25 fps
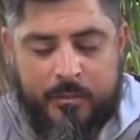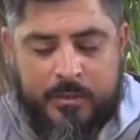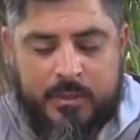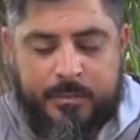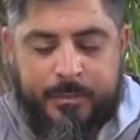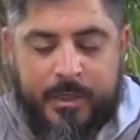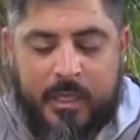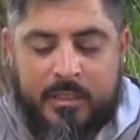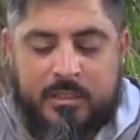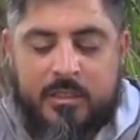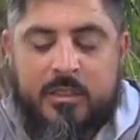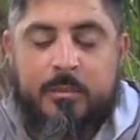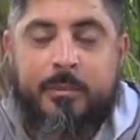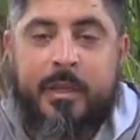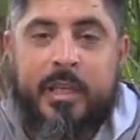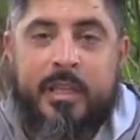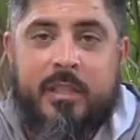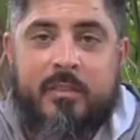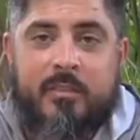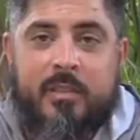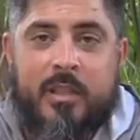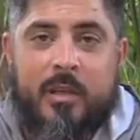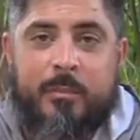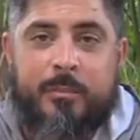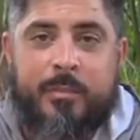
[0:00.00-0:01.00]
sponsored by
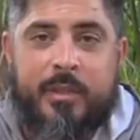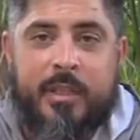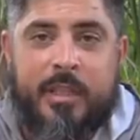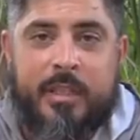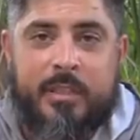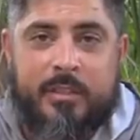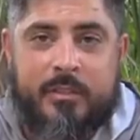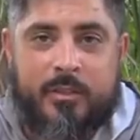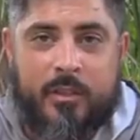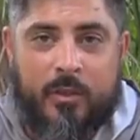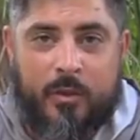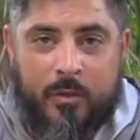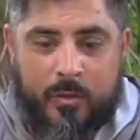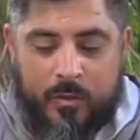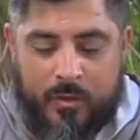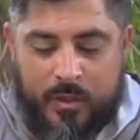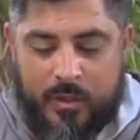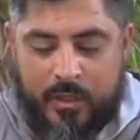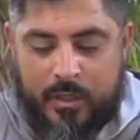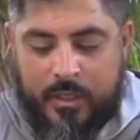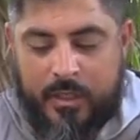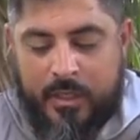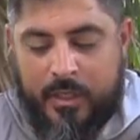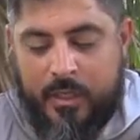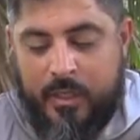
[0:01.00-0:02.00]
this company, so
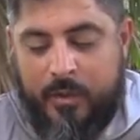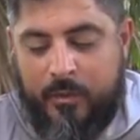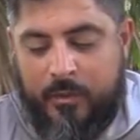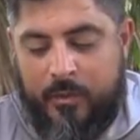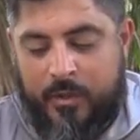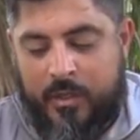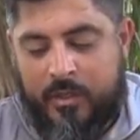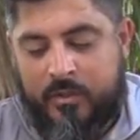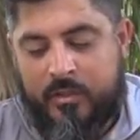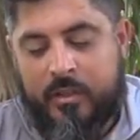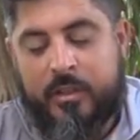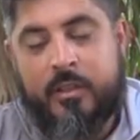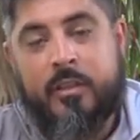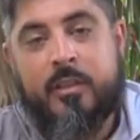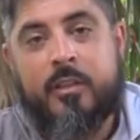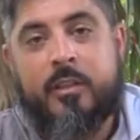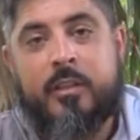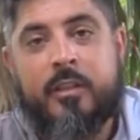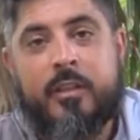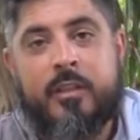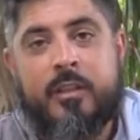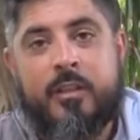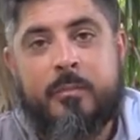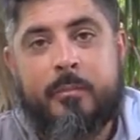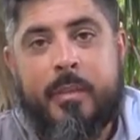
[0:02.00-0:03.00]
we're going to tell you the
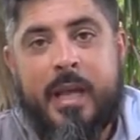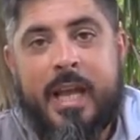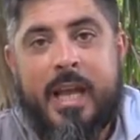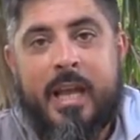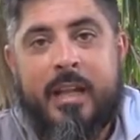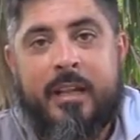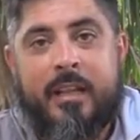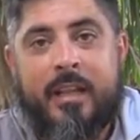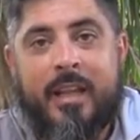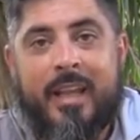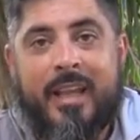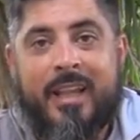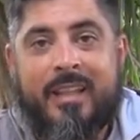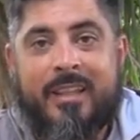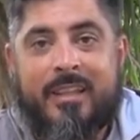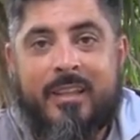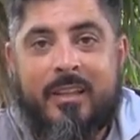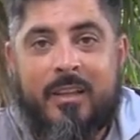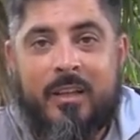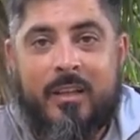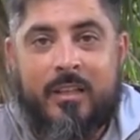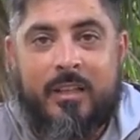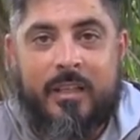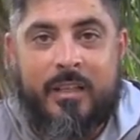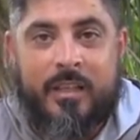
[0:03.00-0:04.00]
good, the bad, and
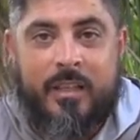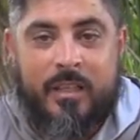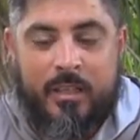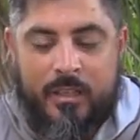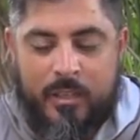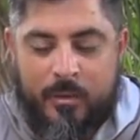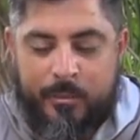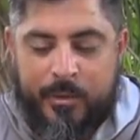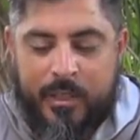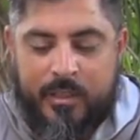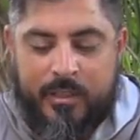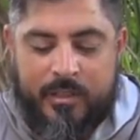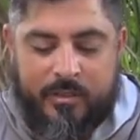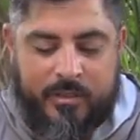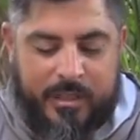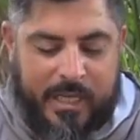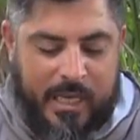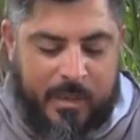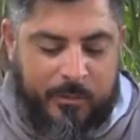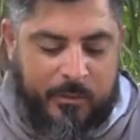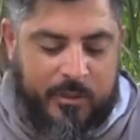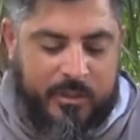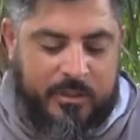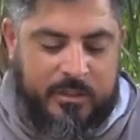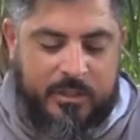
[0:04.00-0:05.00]
the ugly about these
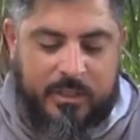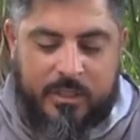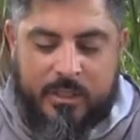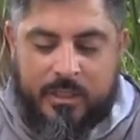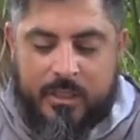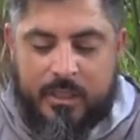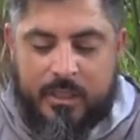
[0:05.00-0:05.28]
cameras.